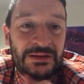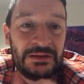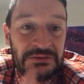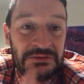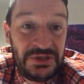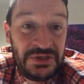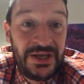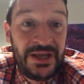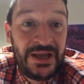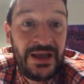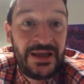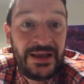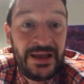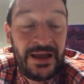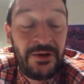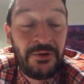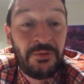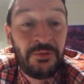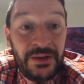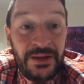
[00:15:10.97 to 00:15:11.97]
GA
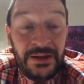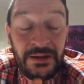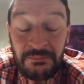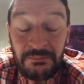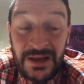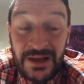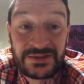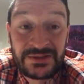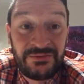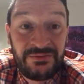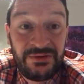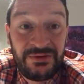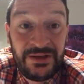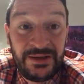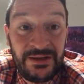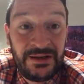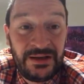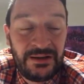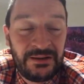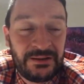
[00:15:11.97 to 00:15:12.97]
helped me massively
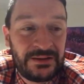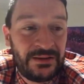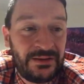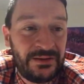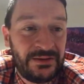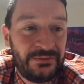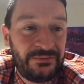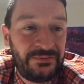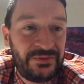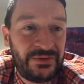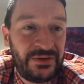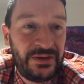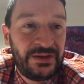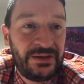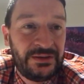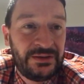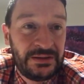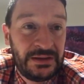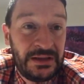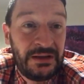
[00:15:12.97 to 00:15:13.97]
in that kind of
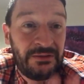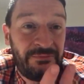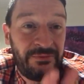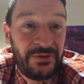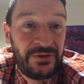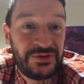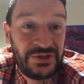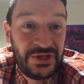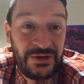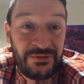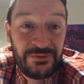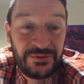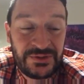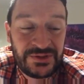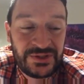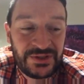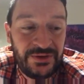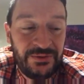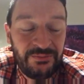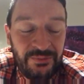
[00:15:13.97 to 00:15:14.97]
thing in that first year or
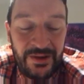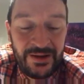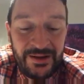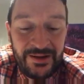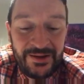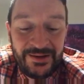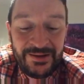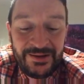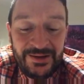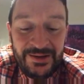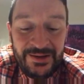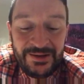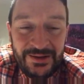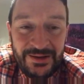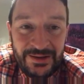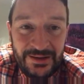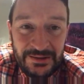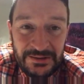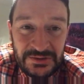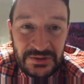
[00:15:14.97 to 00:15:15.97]
two, where
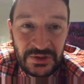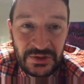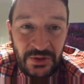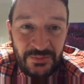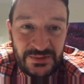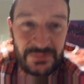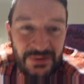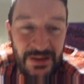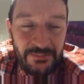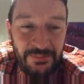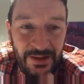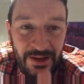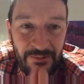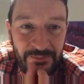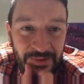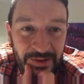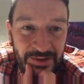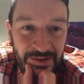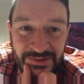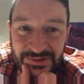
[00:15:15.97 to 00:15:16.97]
it taught me to be a better
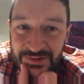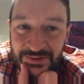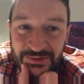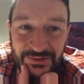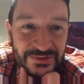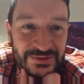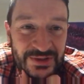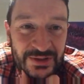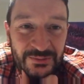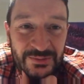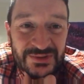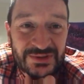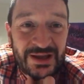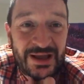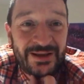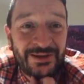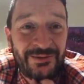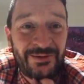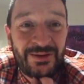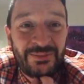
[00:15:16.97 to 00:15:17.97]
person, because I was an
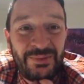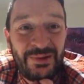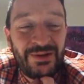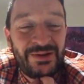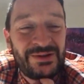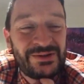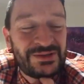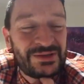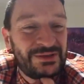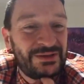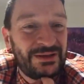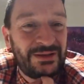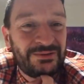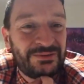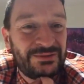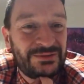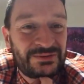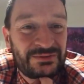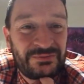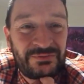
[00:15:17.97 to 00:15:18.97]
angry person. I
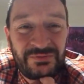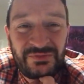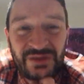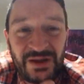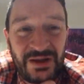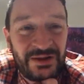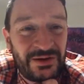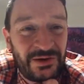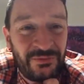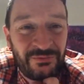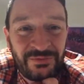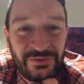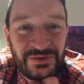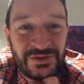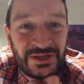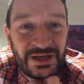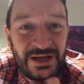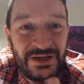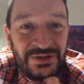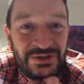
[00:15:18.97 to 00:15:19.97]
was dead
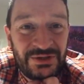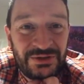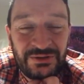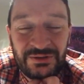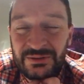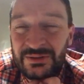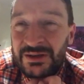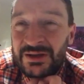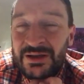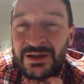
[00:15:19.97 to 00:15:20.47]
confrontational,